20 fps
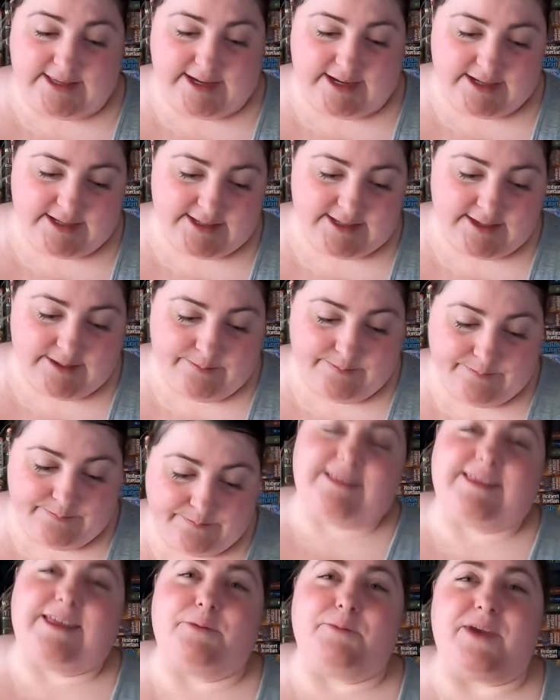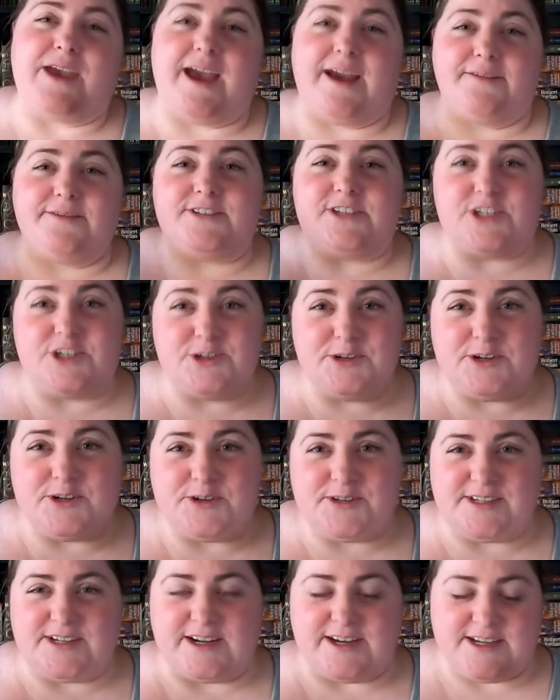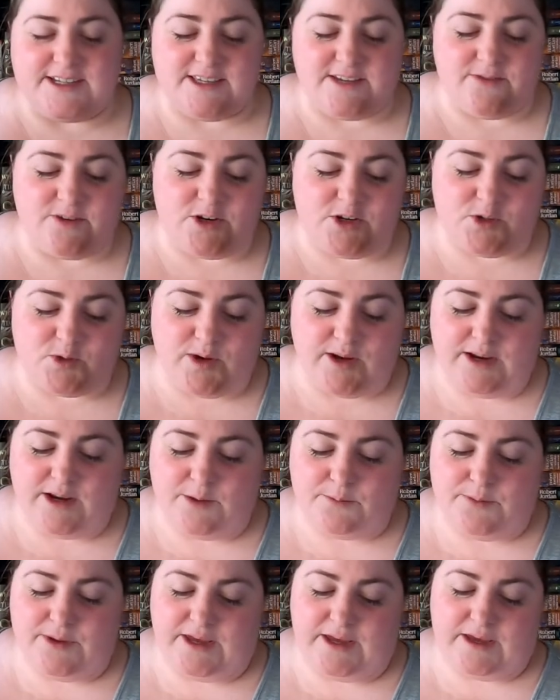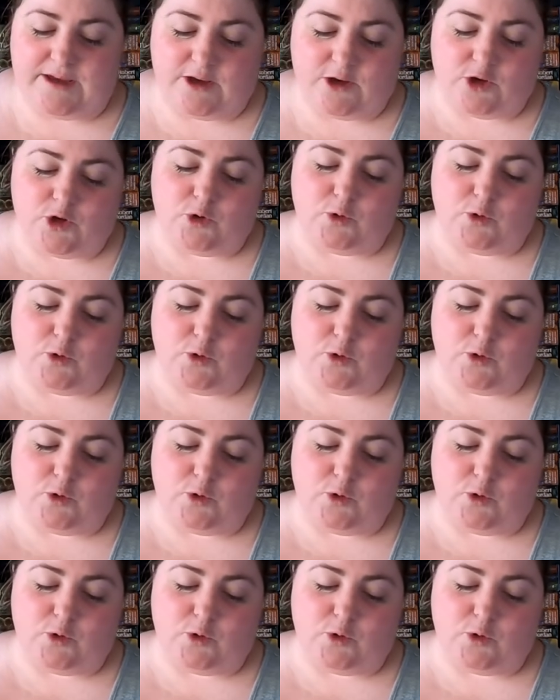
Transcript: this. Then we have two new series, the first one being